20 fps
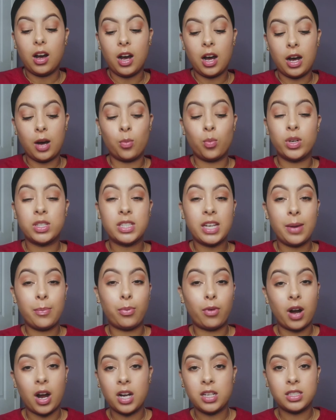Once I
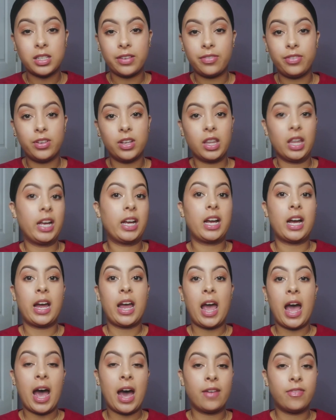bronze, I feel like I
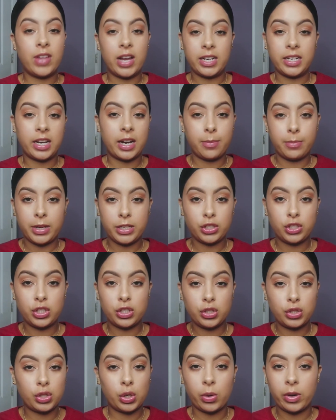have that
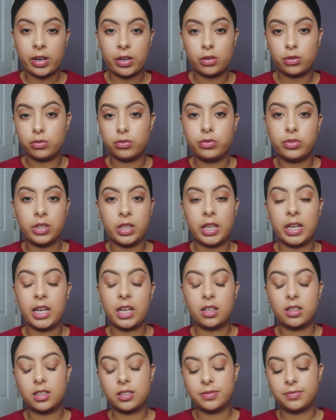dimension, so I don't feel
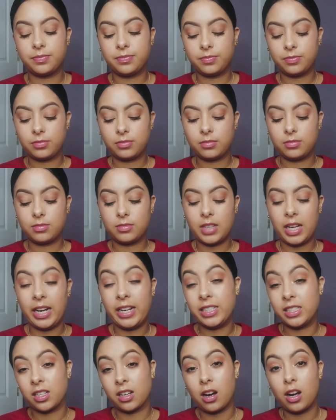like I
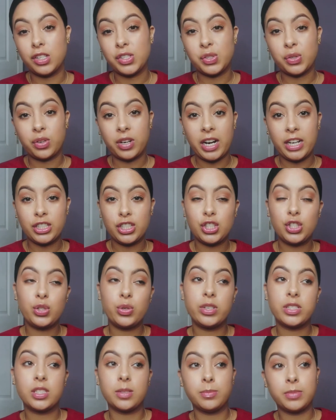need to contour. I just do
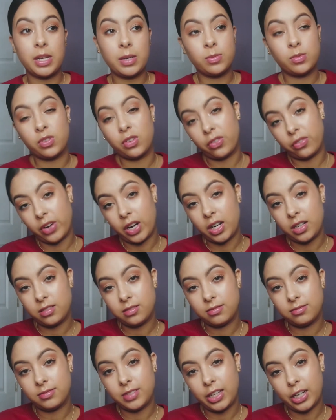it sometimes for fun,
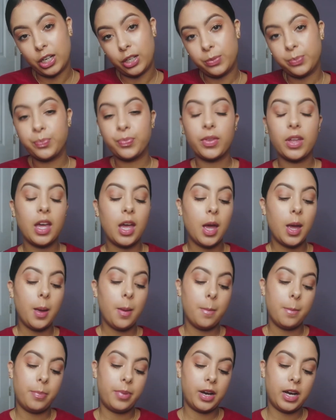you know?
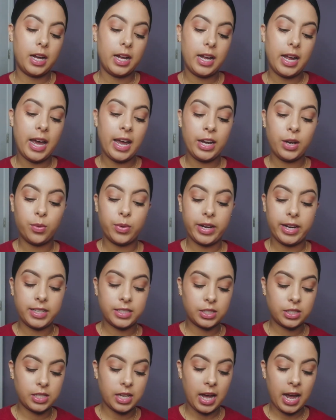But
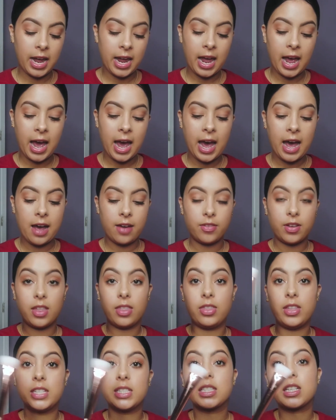anyways, I
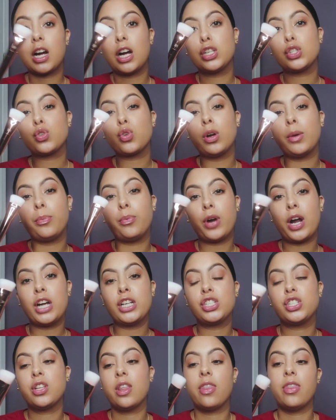have this contour
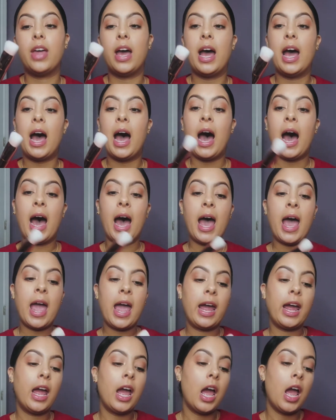brush that
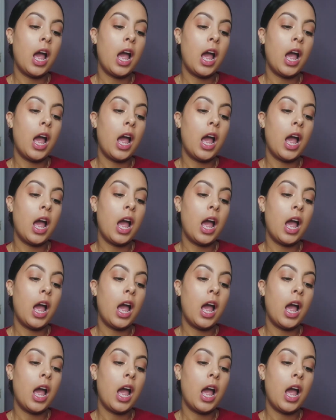I